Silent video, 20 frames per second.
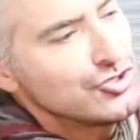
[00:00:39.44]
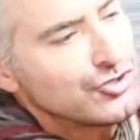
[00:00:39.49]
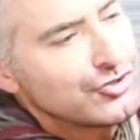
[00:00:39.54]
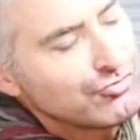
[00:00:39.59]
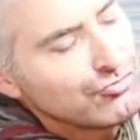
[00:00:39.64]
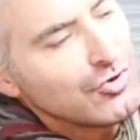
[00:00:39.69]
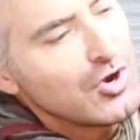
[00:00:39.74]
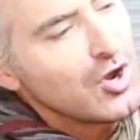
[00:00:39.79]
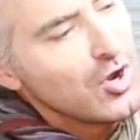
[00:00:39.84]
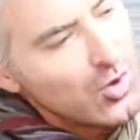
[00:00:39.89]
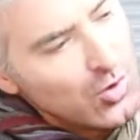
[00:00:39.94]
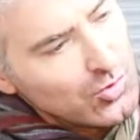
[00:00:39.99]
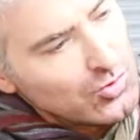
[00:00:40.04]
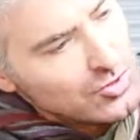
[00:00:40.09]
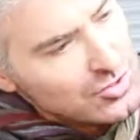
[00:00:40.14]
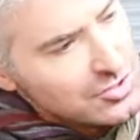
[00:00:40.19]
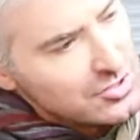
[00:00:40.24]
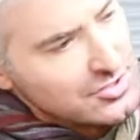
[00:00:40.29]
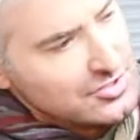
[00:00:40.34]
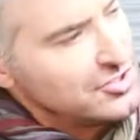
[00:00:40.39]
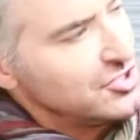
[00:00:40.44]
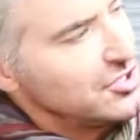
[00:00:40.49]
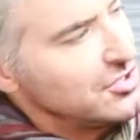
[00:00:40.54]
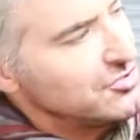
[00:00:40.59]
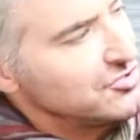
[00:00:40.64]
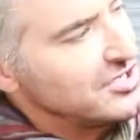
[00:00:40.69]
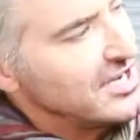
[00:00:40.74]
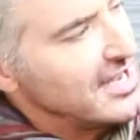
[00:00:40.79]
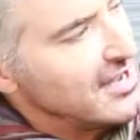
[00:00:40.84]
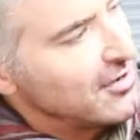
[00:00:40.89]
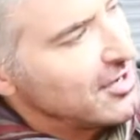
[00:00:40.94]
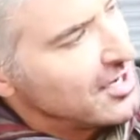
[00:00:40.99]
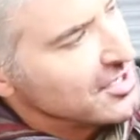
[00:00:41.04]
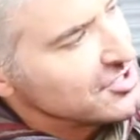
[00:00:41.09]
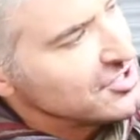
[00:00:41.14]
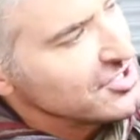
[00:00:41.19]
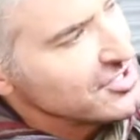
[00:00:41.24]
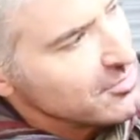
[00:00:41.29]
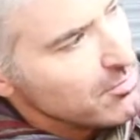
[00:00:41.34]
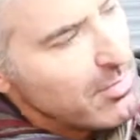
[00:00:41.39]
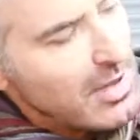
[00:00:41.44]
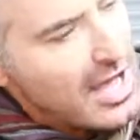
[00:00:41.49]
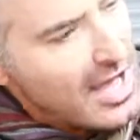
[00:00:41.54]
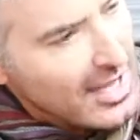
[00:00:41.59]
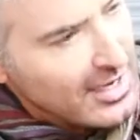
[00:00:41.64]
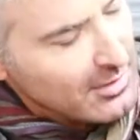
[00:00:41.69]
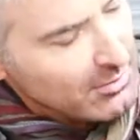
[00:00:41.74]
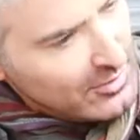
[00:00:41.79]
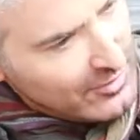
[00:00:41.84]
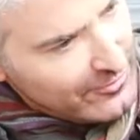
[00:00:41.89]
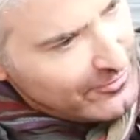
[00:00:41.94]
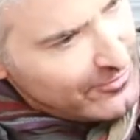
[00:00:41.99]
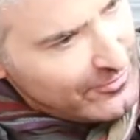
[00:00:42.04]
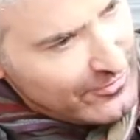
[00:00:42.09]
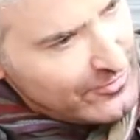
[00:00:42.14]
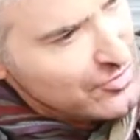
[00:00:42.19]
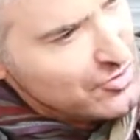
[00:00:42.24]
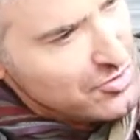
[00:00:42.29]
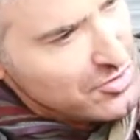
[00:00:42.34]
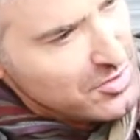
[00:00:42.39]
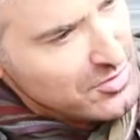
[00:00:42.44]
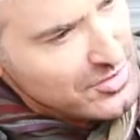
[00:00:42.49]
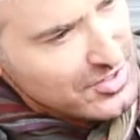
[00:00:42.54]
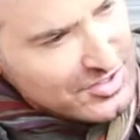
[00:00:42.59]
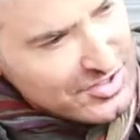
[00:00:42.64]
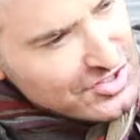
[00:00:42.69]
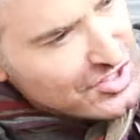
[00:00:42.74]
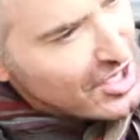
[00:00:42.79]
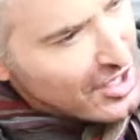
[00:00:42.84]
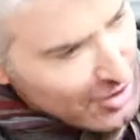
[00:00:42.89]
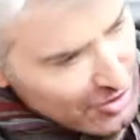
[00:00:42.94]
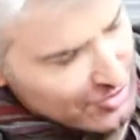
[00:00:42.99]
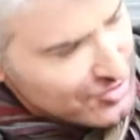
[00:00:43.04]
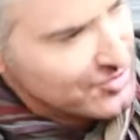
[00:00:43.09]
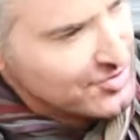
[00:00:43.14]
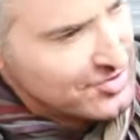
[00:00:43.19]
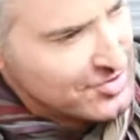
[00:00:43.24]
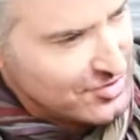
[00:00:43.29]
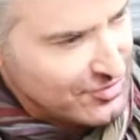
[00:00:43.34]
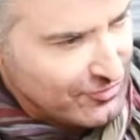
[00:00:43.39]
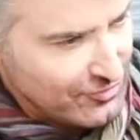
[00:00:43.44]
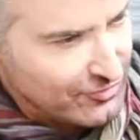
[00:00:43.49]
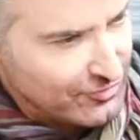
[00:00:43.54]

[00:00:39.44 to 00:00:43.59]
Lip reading: thrown, down onto the bottom of, the sales